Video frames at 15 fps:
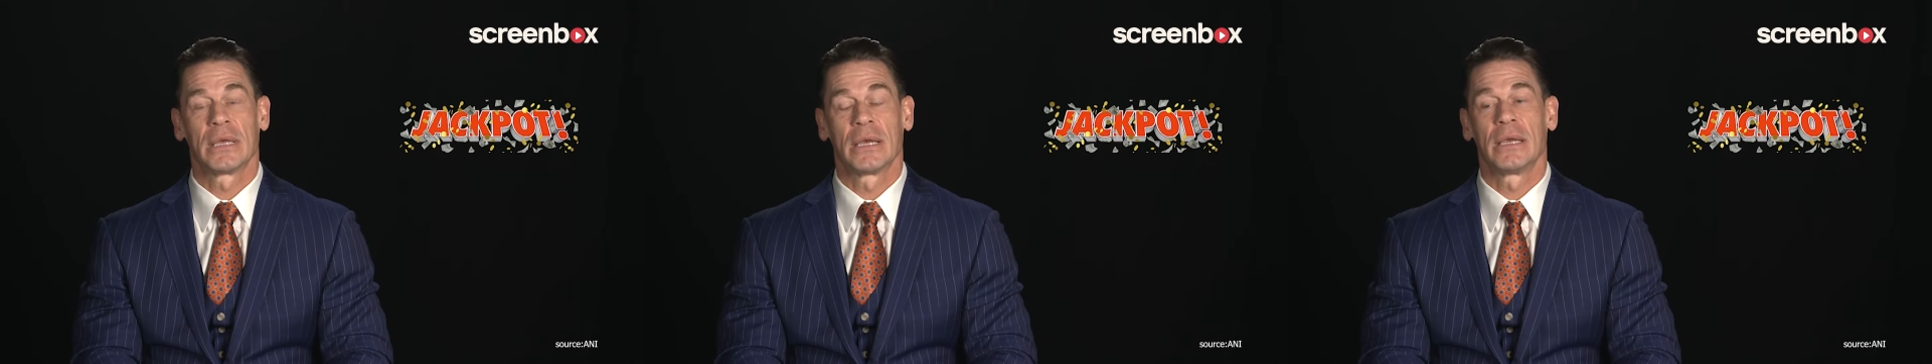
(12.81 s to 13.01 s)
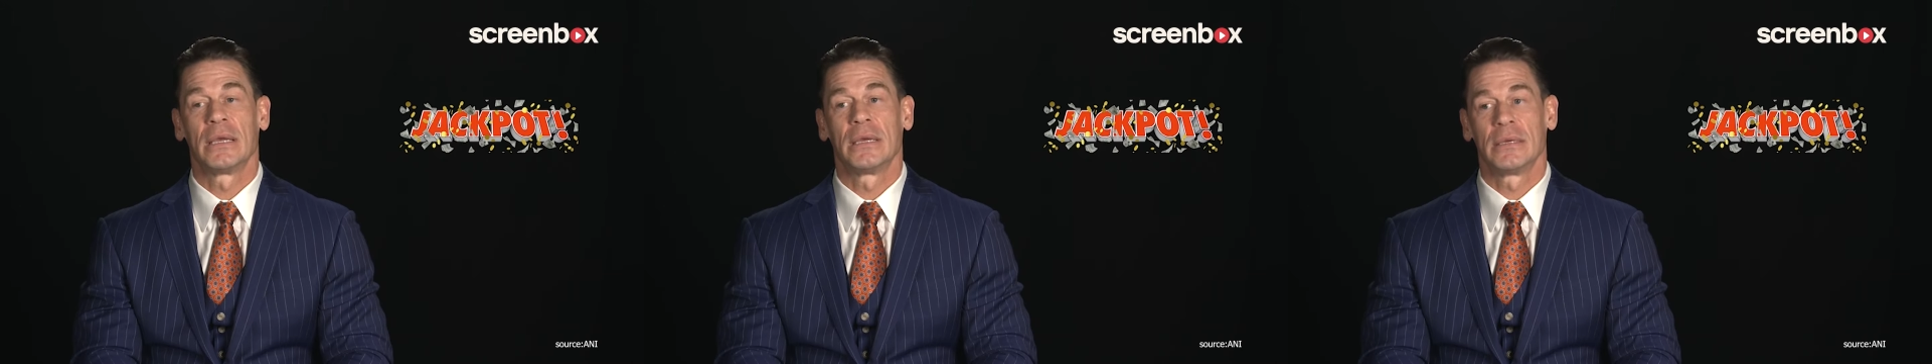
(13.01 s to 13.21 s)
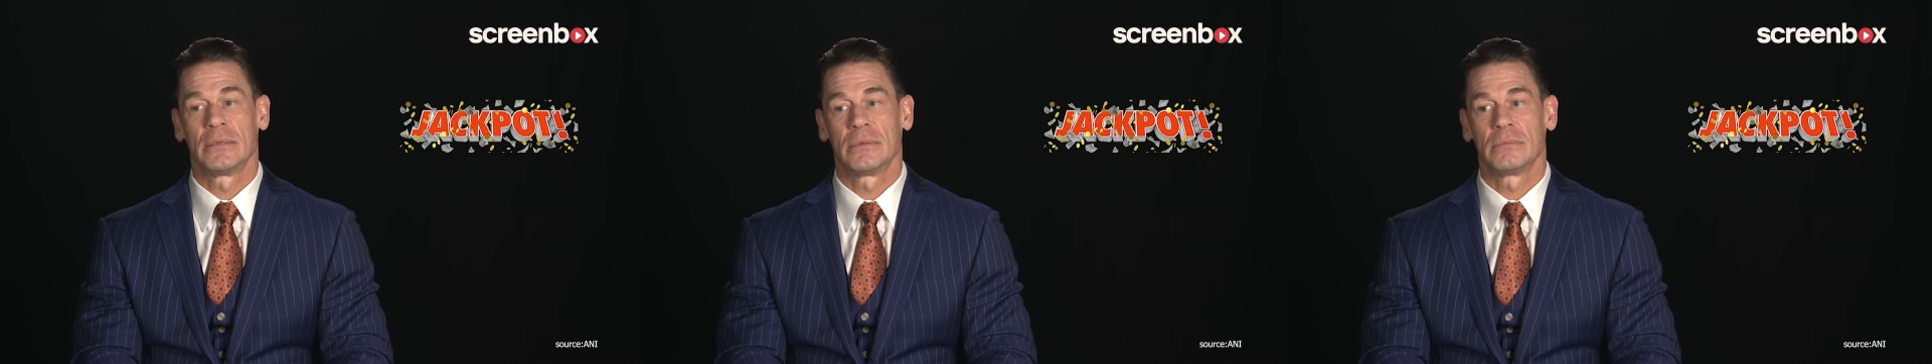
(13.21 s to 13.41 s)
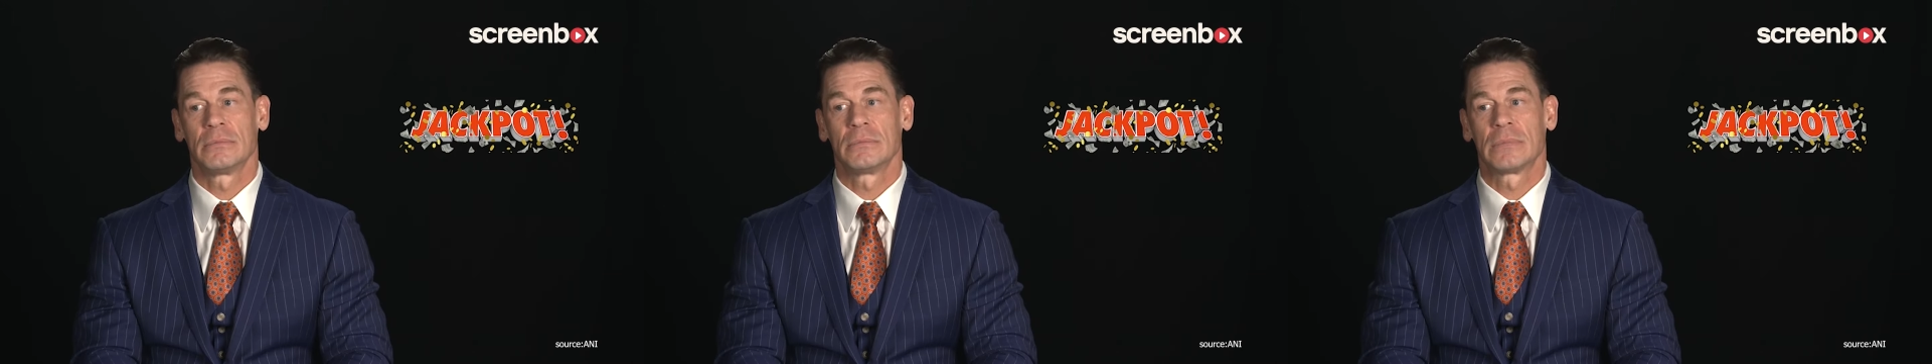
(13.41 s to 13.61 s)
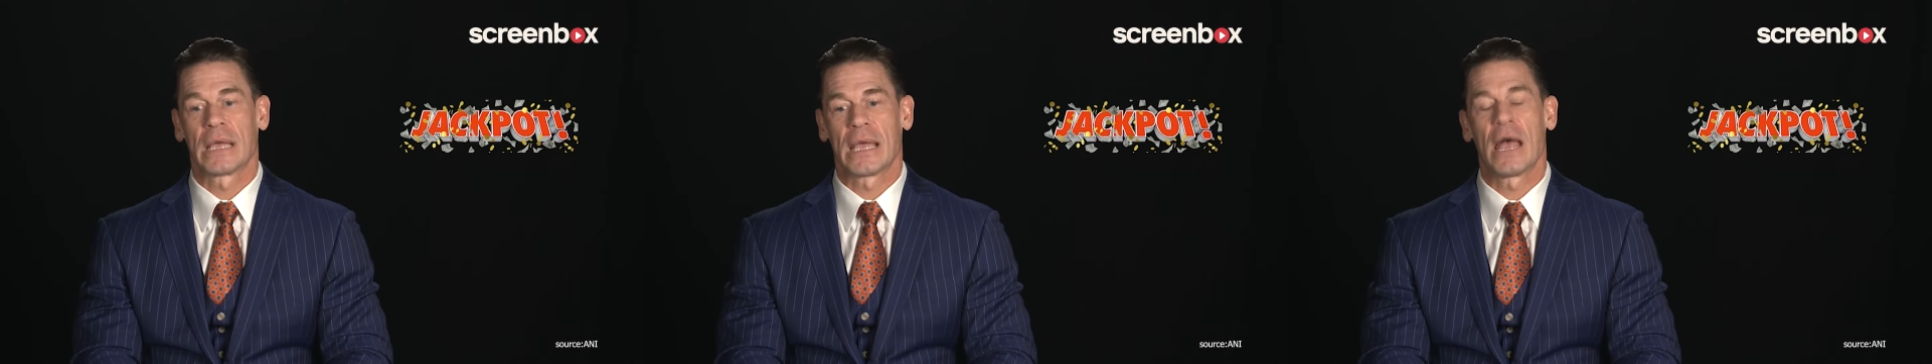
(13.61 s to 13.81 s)
They
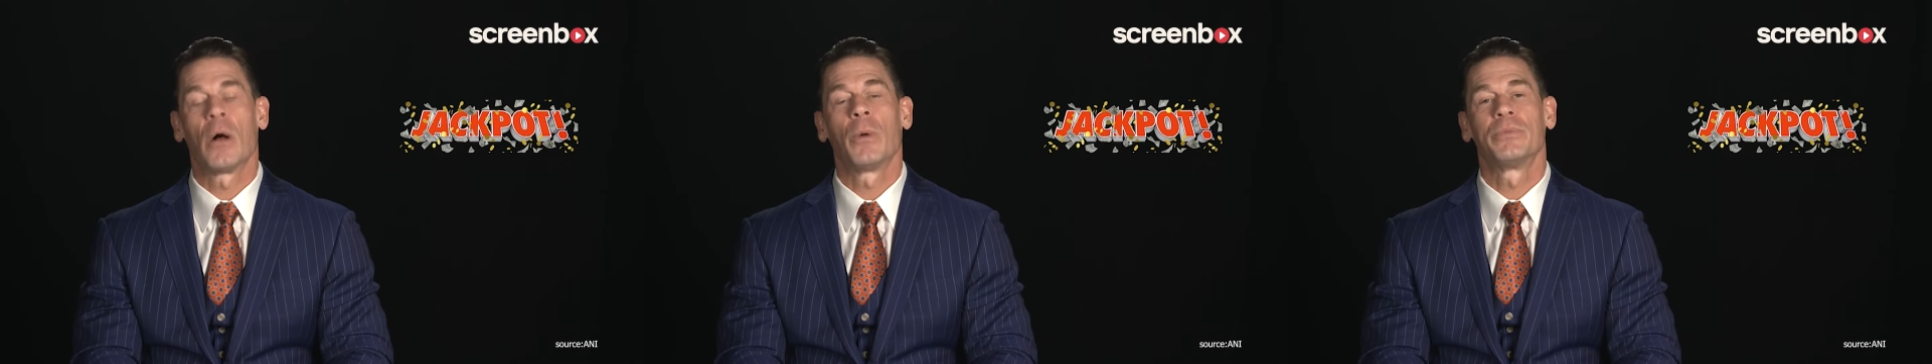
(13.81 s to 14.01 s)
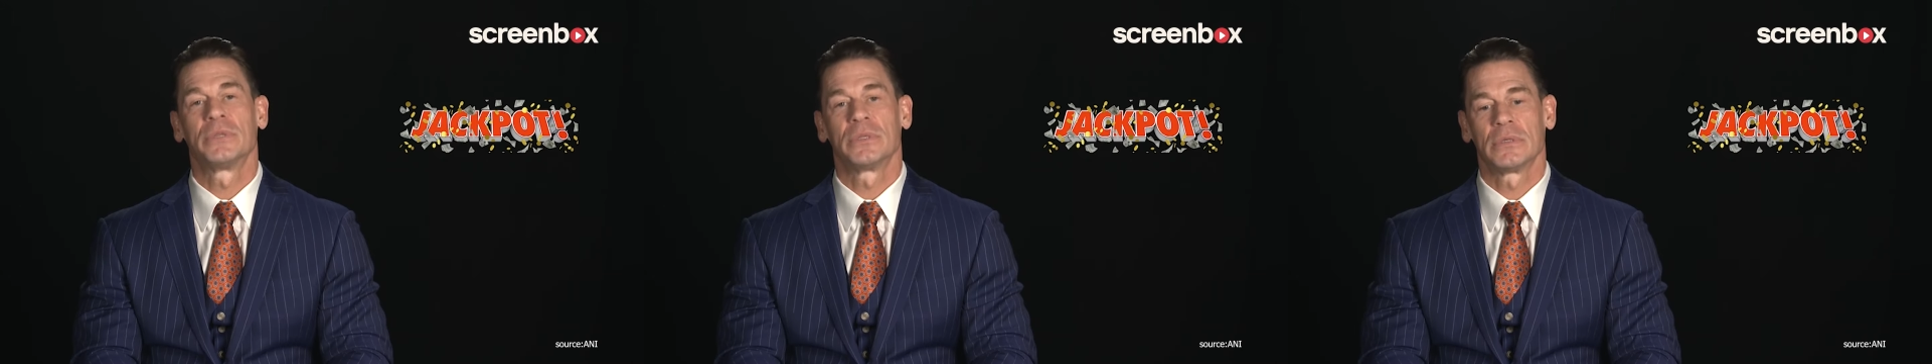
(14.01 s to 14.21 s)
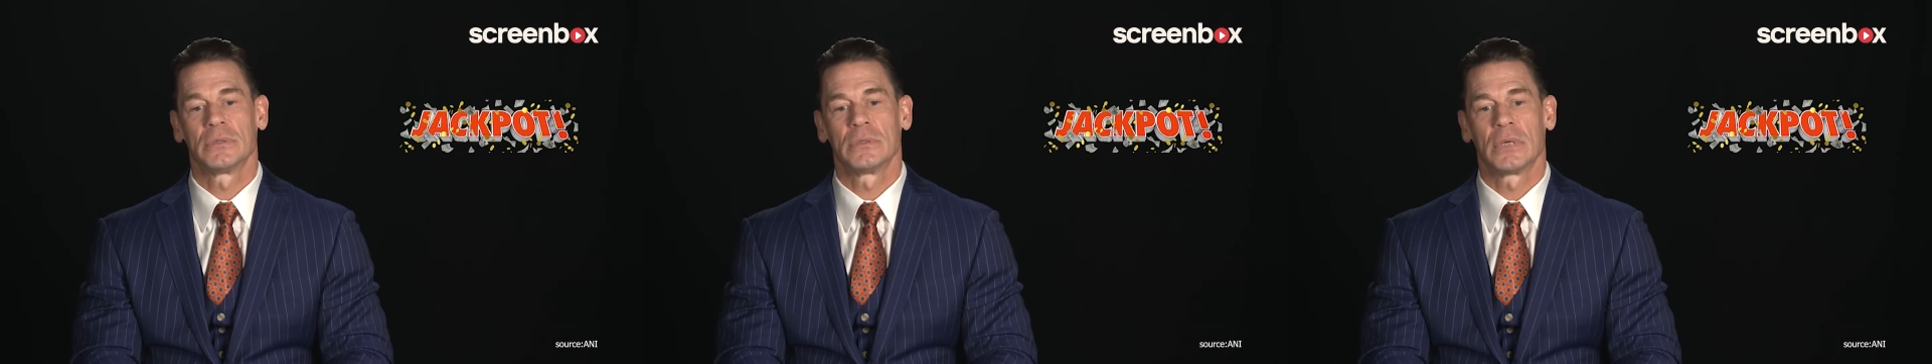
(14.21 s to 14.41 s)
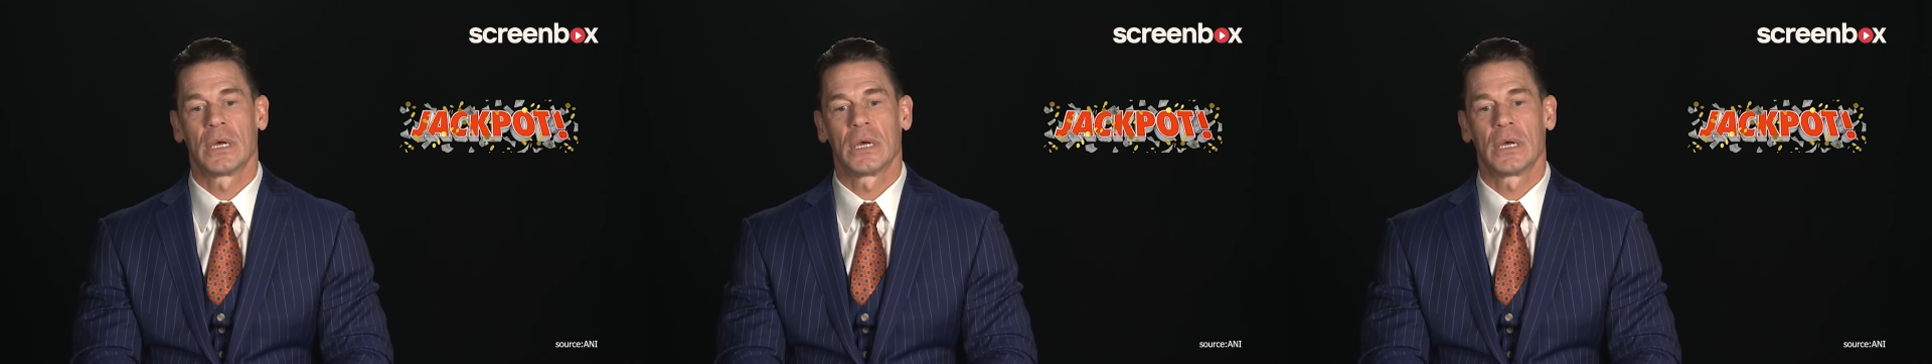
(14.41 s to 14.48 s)
helped